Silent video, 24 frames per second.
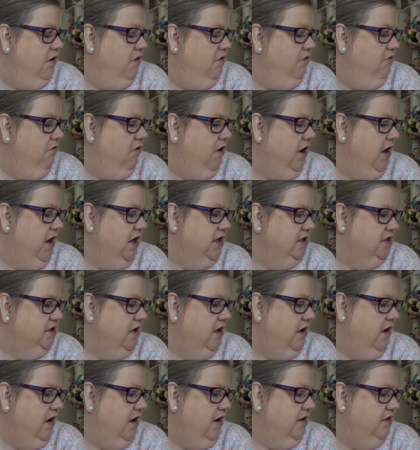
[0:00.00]
Right,
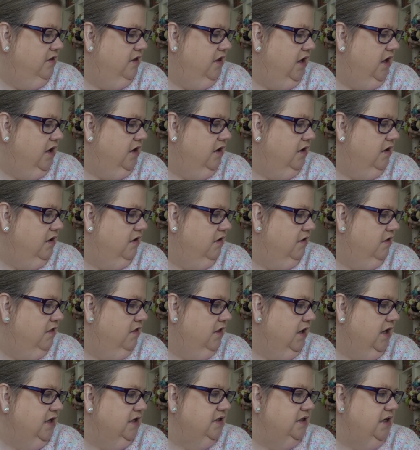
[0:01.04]
I think
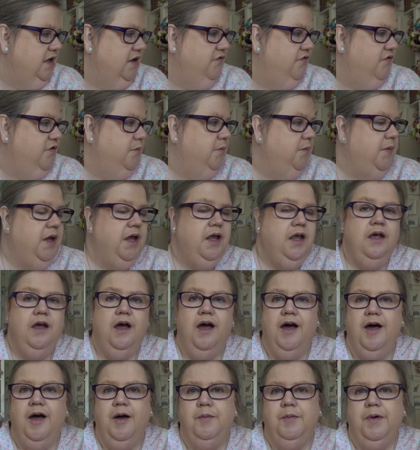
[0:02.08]
that's it from me.
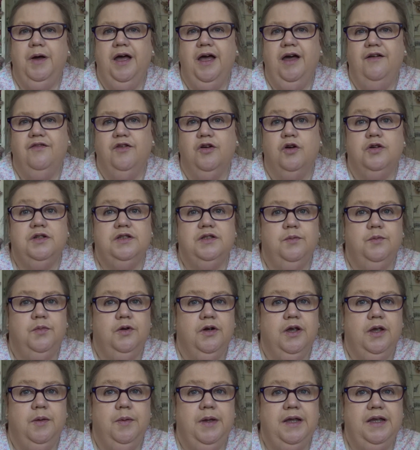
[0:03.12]
I have got some
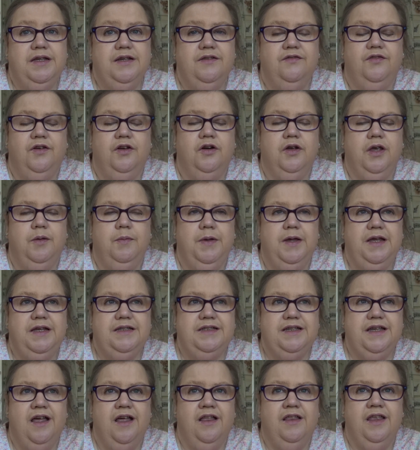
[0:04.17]
vloggy
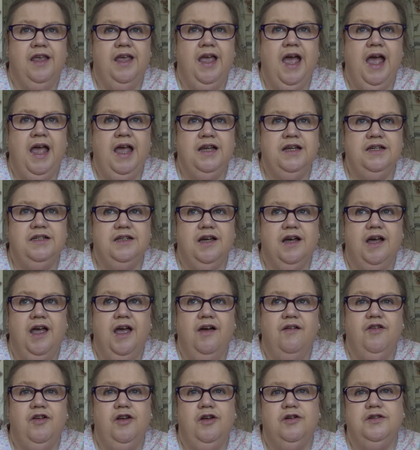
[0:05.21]
bits at the end. I
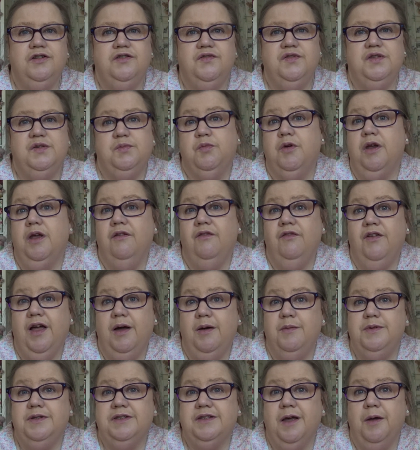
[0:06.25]
have a lot of spring
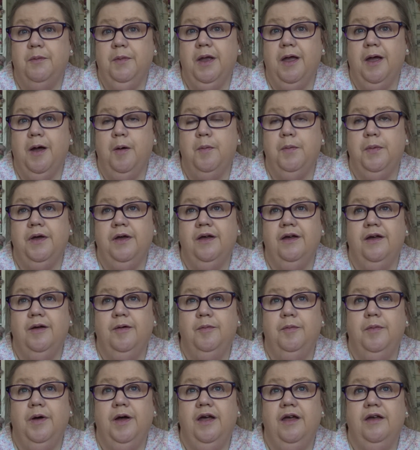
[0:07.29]
flowers coming up.
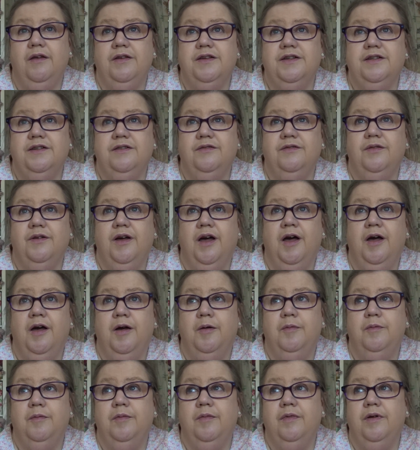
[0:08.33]
My
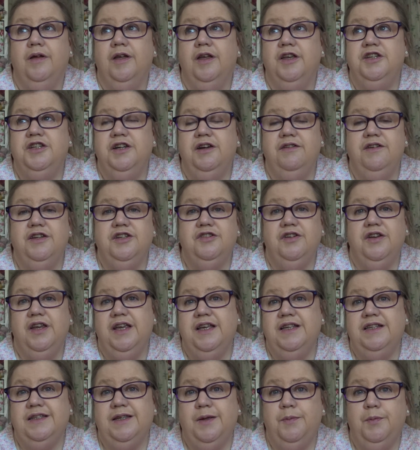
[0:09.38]
cherry tree
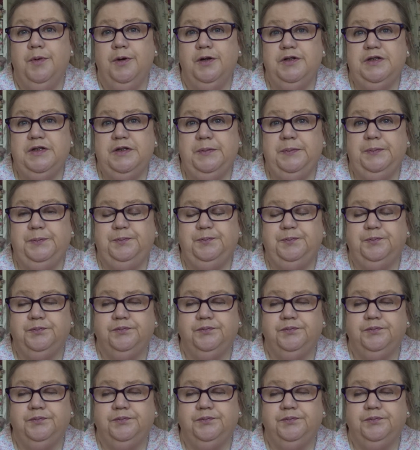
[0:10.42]
is in blossom.